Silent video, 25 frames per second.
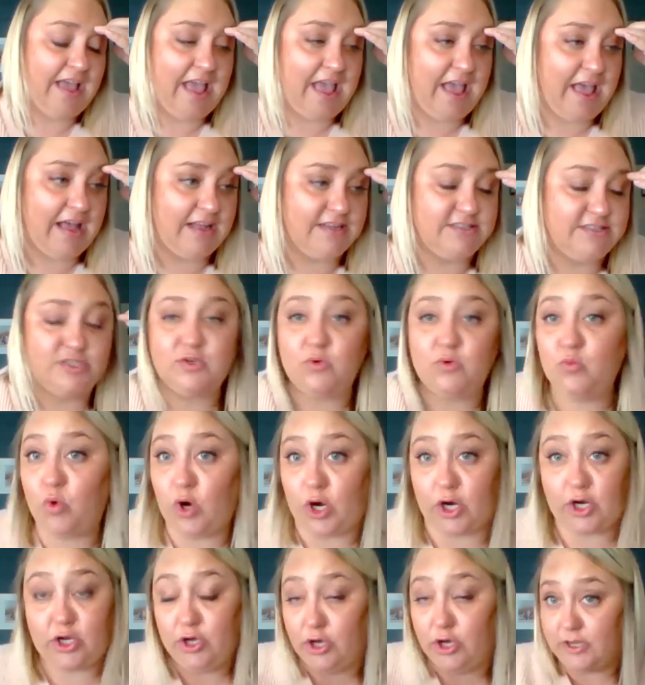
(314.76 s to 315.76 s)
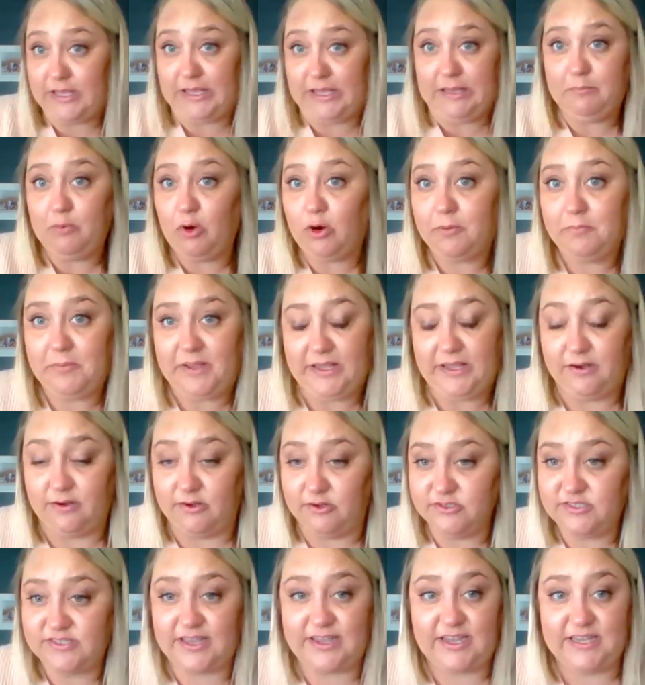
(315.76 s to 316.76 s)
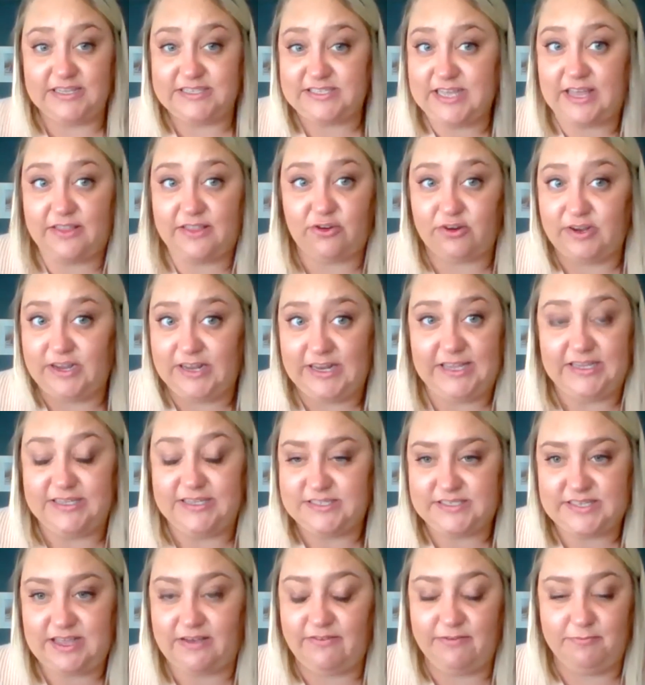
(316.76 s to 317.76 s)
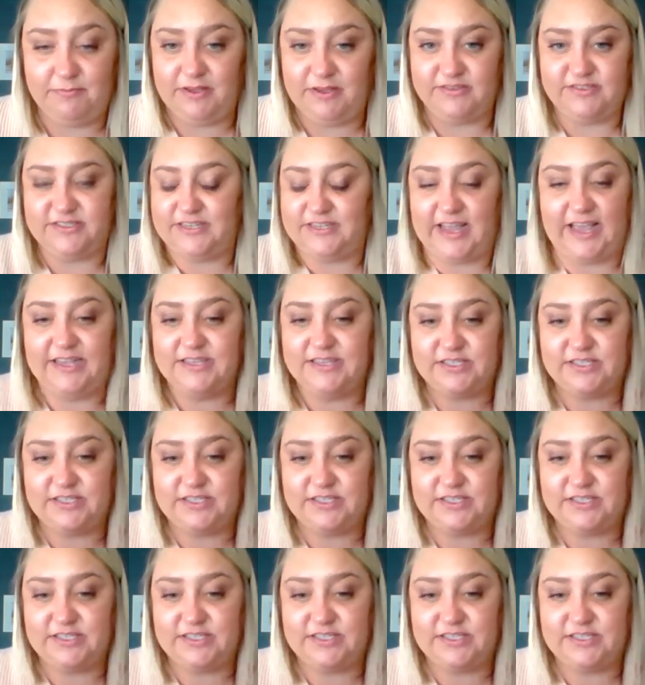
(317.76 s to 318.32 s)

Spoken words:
And we're cooking more meals. Like I said, they're eating 7 meals a day.